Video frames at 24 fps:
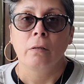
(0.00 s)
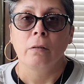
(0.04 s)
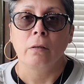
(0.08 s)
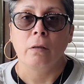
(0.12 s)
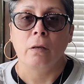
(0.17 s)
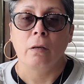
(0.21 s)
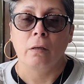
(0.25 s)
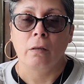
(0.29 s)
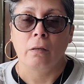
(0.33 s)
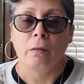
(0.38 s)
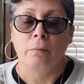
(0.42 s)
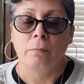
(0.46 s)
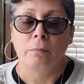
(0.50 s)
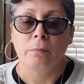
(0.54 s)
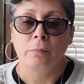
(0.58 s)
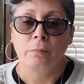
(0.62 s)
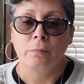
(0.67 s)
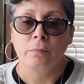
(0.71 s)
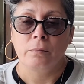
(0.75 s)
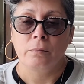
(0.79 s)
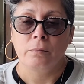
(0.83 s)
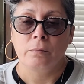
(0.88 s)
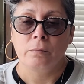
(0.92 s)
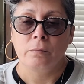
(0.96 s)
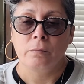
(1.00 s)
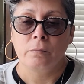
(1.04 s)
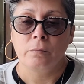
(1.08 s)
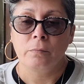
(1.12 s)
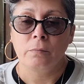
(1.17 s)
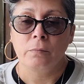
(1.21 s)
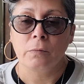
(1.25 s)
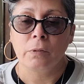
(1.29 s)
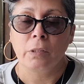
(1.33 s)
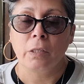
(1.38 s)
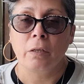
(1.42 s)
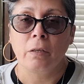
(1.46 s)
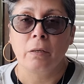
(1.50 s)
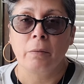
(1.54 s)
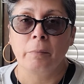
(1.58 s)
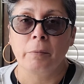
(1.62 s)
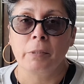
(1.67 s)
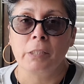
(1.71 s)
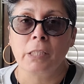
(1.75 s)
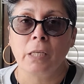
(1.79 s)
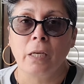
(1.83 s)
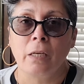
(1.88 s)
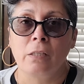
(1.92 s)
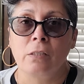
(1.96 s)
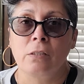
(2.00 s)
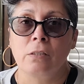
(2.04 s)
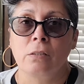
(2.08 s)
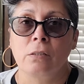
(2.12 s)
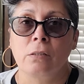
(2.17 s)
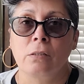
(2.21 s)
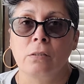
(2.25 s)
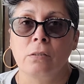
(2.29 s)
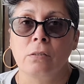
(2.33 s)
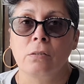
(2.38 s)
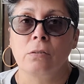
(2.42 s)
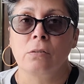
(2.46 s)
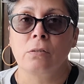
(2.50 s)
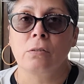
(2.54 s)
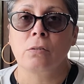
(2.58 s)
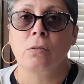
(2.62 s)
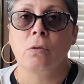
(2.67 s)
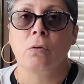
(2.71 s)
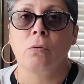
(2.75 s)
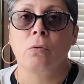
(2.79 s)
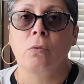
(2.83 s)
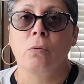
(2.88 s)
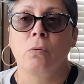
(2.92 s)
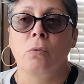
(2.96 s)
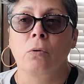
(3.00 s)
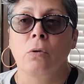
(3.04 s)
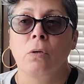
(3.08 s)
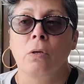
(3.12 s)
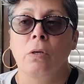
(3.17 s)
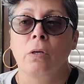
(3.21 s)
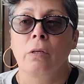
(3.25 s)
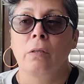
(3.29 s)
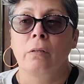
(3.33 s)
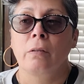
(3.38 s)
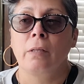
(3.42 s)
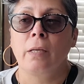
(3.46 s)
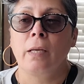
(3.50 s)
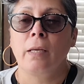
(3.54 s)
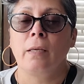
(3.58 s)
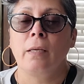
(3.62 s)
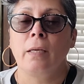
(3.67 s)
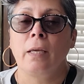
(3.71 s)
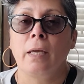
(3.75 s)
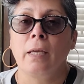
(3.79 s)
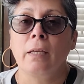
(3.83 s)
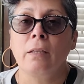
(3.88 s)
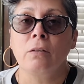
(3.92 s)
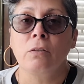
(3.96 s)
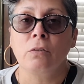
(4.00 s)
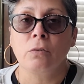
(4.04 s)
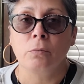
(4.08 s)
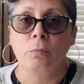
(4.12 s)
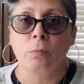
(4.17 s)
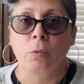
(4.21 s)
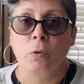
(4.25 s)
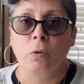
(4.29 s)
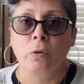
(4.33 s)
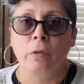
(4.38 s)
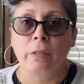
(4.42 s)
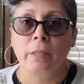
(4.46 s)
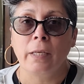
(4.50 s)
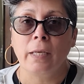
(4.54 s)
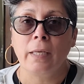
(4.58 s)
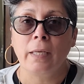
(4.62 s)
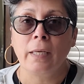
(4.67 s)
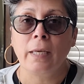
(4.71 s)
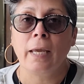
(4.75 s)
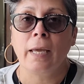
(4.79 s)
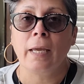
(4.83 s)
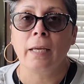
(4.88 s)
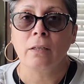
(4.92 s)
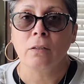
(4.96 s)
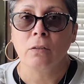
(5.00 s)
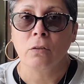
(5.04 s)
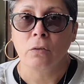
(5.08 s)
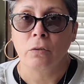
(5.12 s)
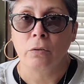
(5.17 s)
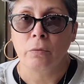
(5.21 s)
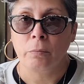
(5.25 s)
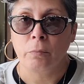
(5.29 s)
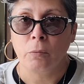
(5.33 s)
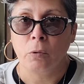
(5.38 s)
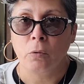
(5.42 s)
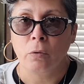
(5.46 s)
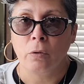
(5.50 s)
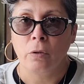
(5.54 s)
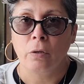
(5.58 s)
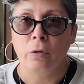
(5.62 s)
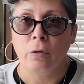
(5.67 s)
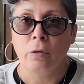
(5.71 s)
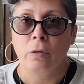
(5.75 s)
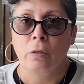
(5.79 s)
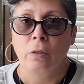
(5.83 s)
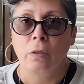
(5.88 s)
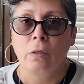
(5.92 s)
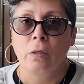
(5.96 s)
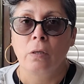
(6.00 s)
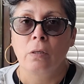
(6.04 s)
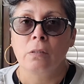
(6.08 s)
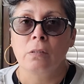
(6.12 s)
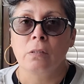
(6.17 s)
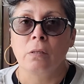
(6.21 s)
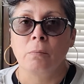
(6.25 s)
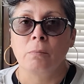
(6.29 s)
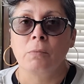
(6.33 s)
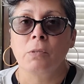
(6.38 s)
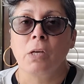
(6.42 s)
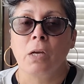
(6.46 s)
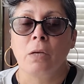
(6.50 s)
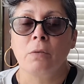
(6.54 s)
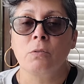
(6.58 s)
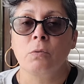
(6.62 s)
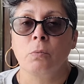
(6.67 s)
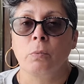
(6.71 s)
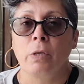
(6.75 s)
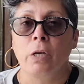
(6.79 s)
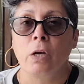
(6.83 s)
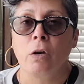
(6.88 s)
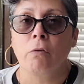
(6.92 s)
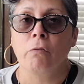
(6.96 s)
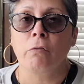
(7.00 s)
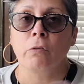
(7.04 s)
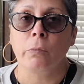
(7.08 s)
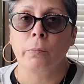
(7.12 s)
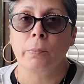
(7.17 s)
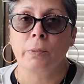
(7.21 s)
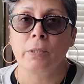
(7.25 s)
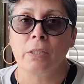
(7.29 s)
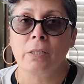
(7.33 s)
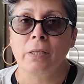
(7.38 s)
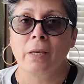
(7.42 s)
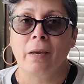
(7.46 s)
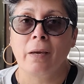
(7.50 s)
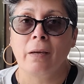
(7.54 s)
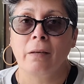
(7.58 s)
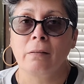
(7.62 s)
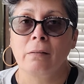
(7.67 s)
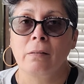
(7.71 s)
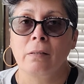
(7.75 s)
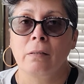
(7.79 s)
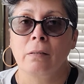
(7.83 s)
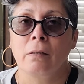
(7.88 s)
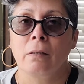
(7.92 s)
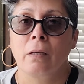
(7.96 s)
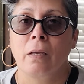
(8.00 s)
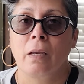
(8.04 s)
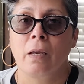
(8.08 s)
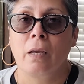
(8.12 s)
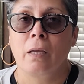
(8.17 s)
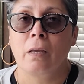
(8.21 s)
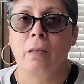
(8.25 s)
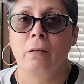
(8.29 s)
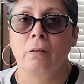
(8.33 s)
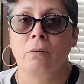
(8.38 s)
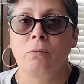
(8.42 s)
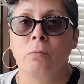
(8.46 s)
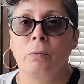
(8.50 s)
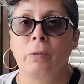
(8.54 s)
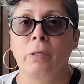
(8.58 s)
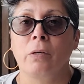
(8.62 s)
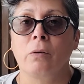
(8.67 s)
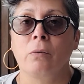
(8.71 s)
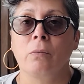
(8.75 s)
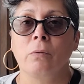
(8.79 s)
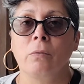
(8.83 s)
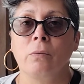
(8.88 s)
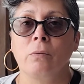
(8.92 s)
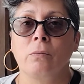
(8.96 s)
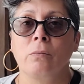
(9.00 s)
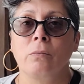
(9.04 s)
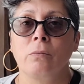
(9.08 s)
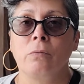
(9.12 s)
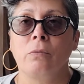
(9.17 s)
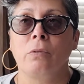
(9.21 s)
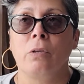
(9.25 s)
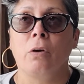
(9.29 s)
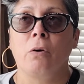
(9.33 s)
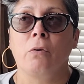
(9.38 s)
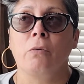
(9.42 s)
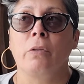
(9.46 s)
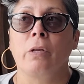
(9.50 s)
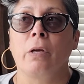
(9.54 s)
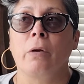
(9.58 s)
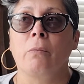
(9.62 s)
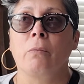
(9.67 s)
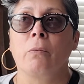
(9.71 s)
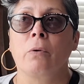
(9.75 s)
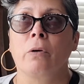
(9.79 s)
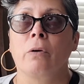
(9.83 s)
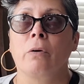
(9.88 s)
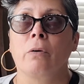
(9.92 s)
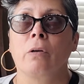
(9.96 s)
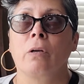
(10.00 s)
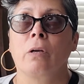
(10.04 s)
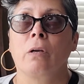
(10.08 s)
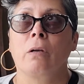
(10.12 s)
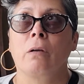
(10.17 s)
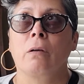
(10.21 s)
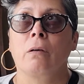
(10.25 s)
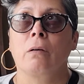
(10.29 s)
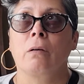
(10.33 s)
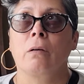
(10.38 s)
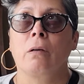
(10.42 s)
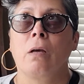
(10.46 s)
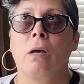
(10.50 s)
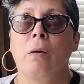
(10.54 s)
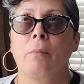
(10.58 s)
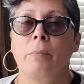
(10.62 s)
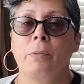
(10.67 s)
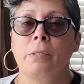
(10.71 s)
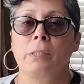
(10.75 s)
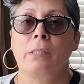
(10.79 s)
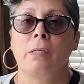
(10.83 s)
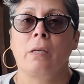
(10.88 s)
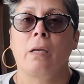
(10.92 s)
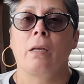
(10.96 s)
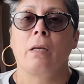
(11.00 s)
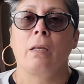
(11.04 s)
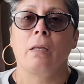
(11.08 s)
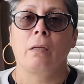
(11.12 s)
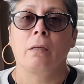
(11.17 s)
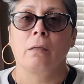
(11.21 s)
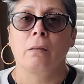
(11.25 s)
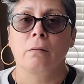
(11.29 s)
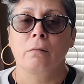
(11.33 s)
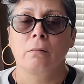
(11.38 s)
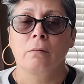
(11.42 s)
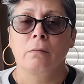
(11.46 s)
um, their limitations, so they can do more, they can learn more. Sometimes we overprotect and we don't know that we're compensating.